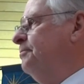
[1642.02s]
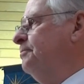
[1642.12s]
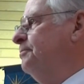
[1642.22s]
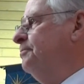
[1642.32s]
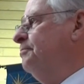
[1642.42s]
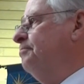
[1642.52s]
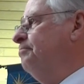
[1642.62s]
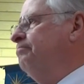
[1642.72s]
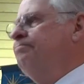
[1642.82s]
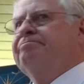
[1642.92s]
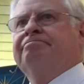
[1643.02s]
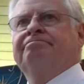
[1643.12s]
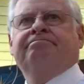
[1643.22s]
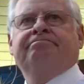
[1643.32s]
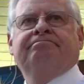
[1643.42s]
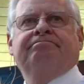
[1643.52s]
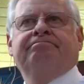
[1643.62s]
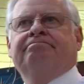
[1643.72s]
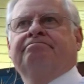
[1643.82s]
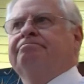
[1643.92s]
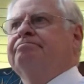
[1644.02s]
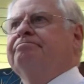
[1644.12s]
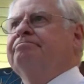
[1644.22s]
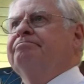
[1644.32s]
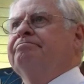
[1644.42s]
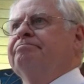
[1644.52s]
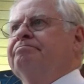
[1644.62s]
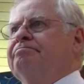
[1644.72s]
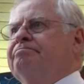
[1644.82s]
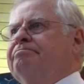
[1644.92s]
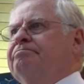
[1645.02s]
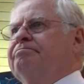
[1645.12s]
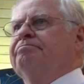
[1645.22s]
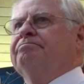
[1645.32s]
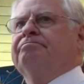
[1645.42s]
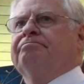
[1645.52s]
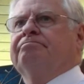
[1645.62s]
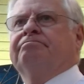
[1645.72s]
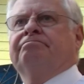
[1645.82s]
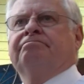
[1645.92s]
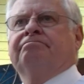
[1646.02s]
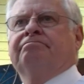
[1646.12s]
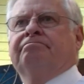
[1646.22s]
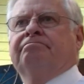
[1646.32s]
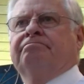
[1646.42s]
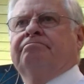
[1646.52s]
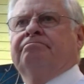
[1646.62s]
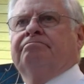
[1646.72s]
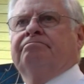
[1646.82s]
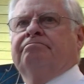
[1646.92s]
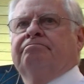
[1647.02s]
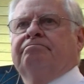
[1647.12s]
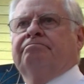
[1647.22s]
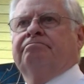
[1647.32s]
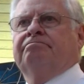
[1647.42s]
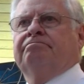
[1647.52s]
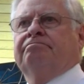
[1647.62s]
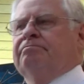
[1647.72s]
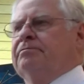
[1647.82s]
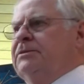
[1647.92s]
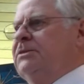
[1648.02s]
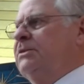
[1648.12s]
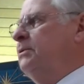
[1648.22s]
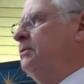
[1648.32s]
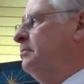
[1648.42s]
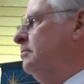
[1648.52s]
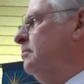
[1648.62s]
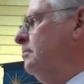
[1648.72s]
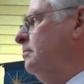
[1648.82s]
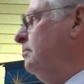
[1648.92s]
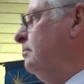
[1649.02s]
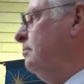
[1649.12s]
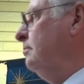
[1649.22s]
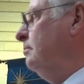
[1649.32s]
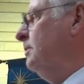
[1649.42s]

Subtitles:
[no speech]